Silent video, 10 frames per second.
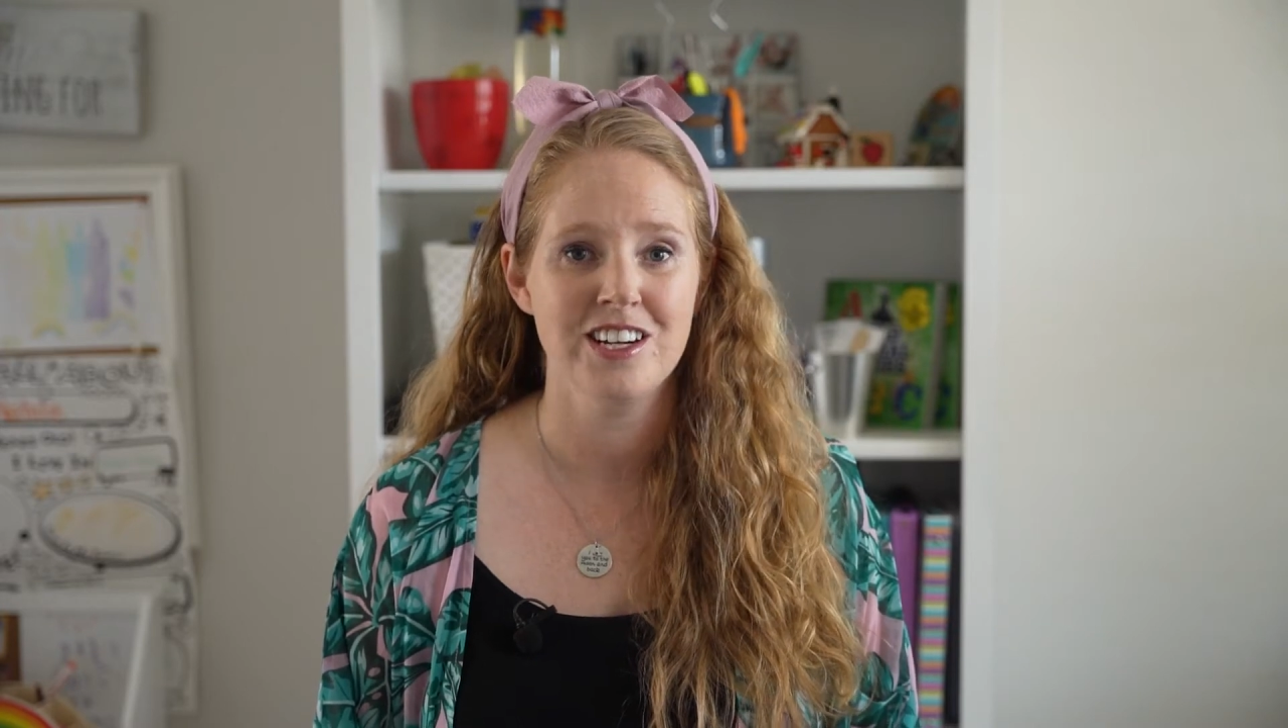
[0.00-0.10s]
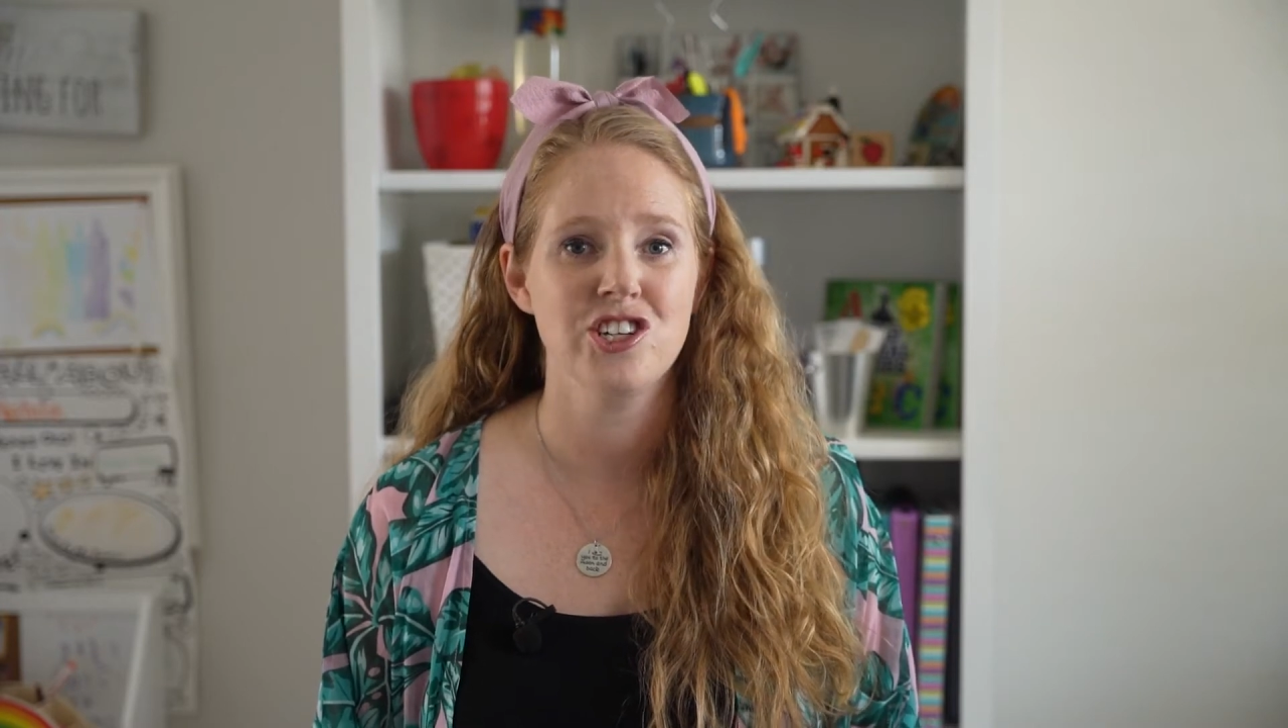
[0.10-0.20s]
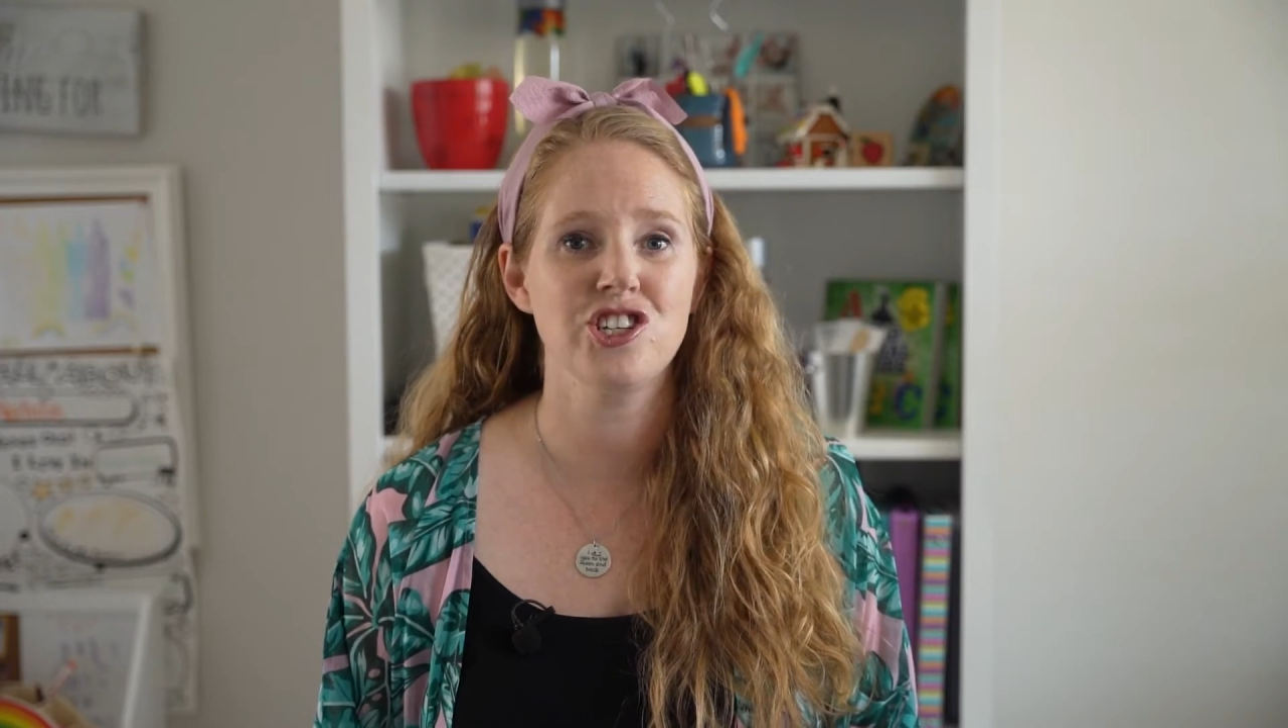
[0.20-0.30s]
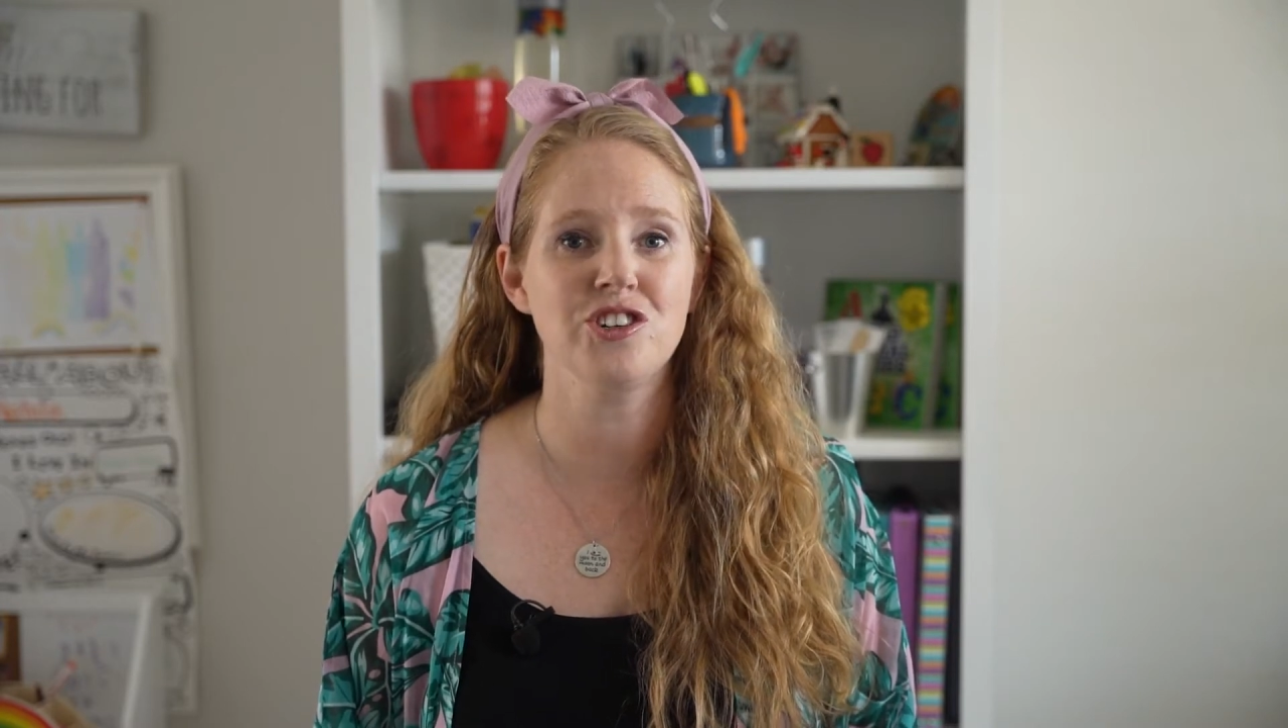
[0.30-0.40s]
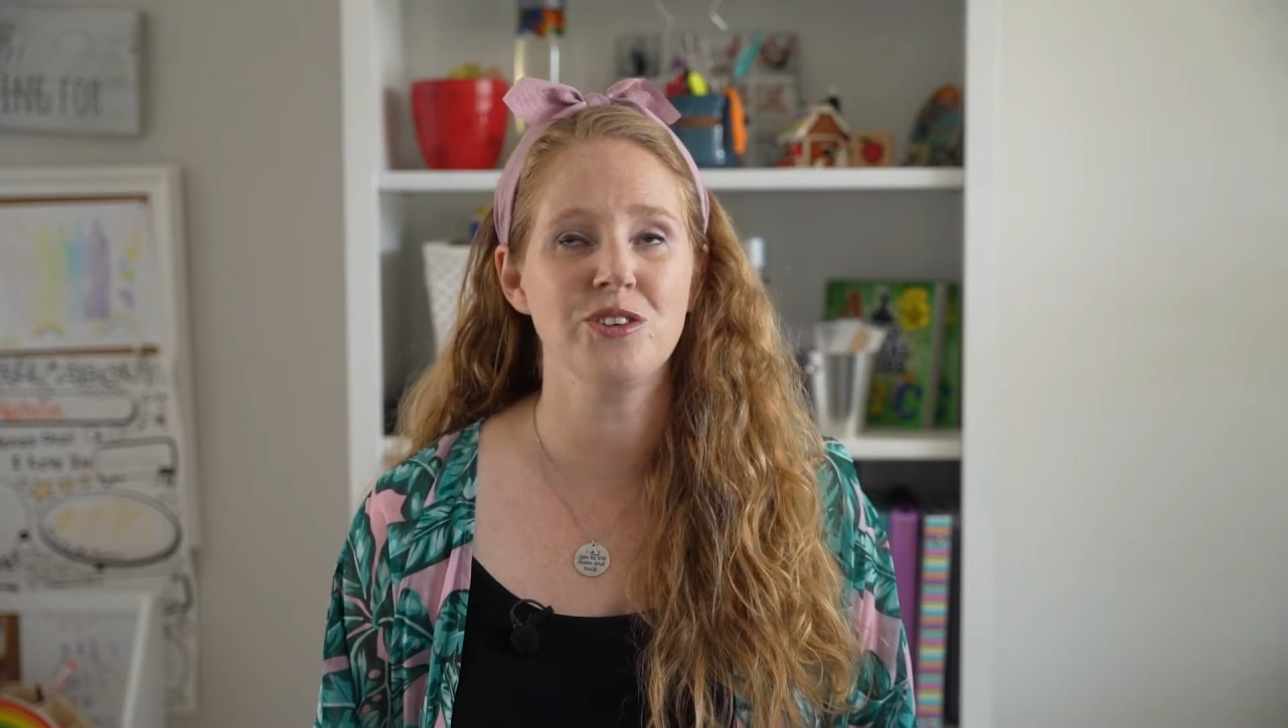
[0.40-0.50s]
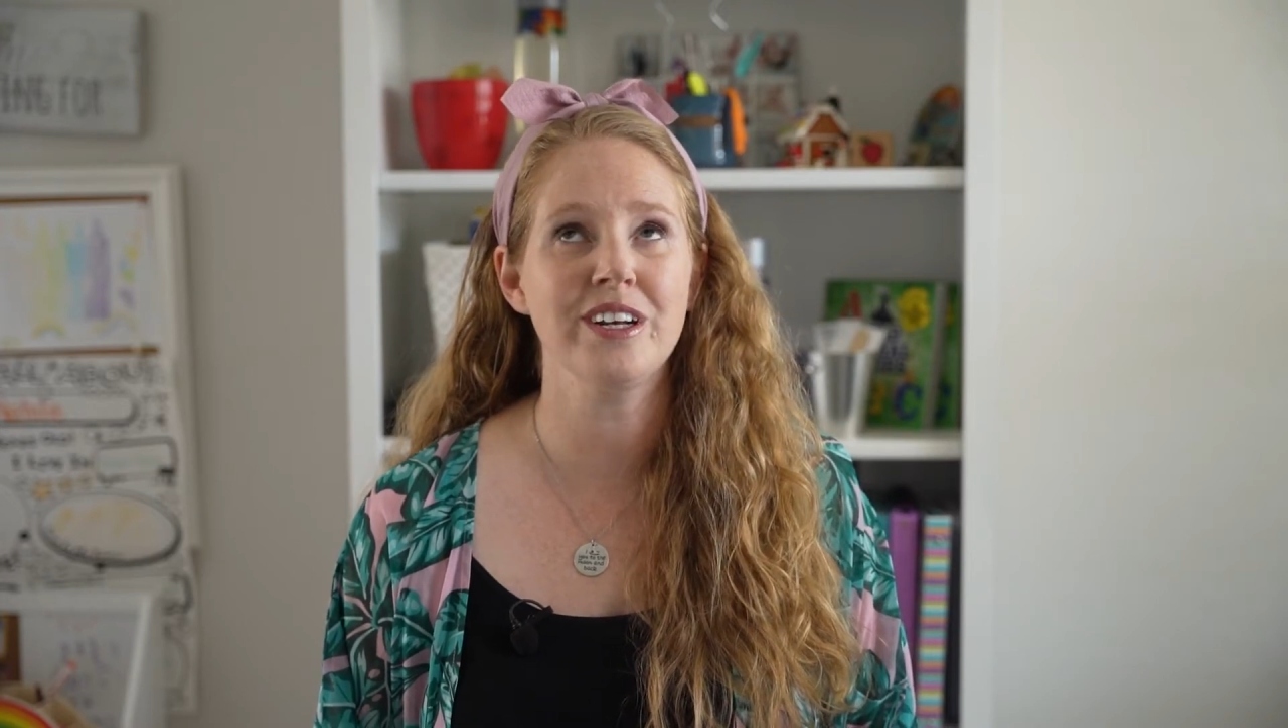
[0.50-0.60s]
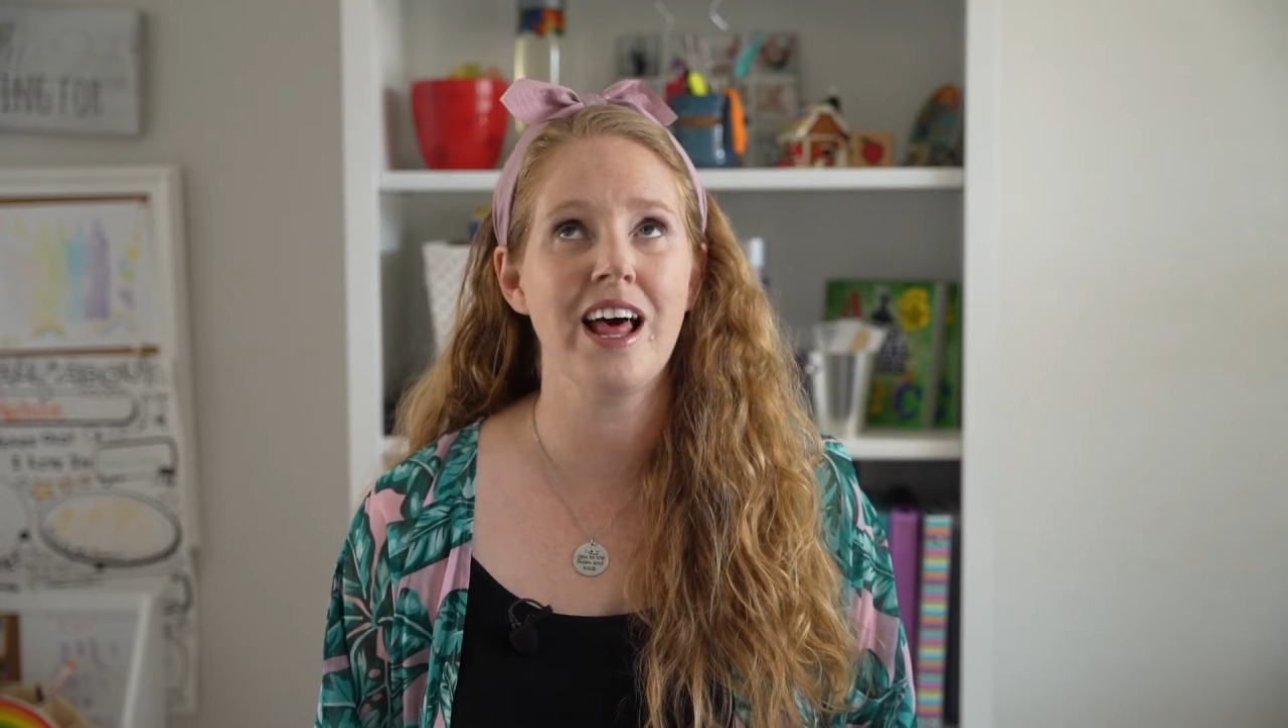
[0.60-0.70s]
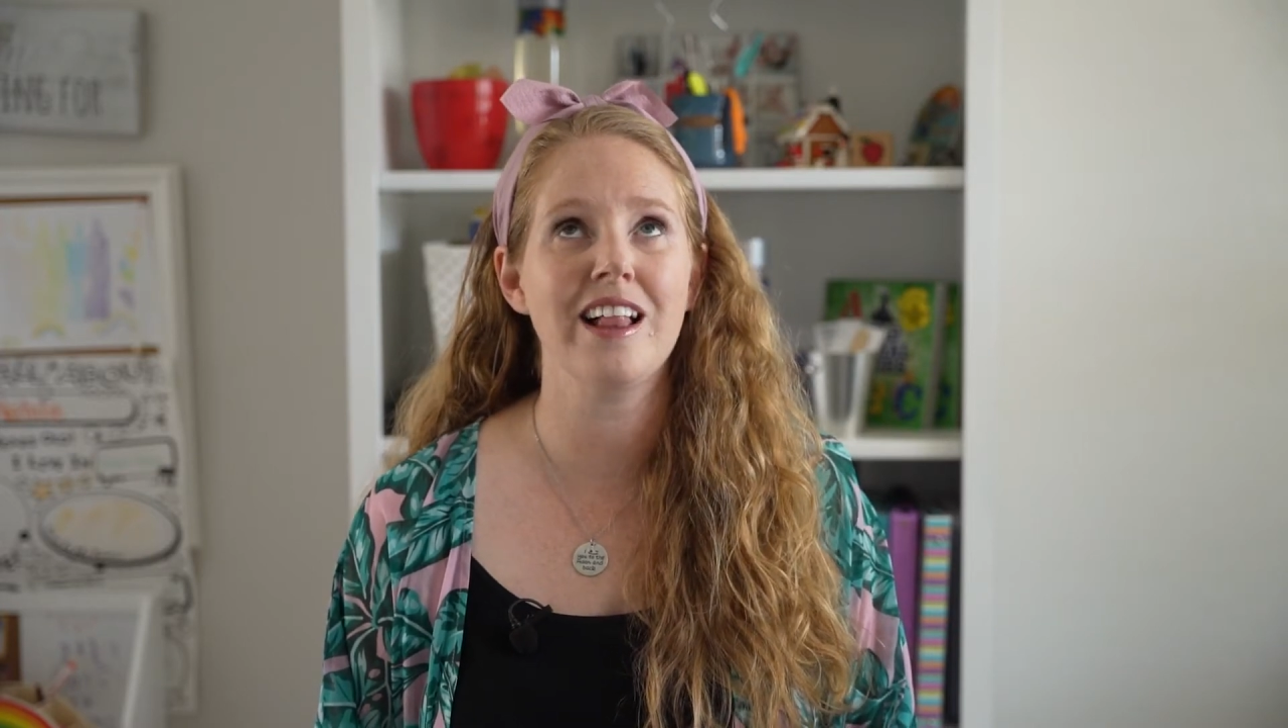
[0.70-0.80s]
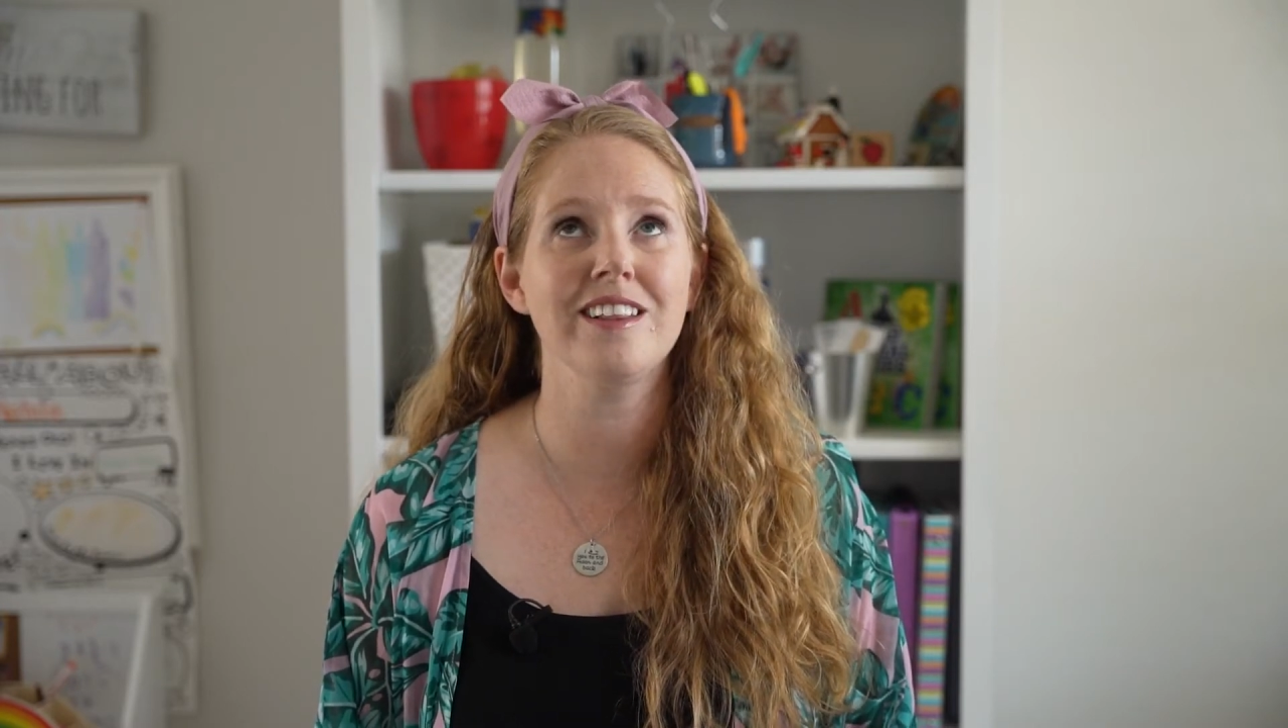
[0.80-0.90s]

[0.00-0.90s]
Children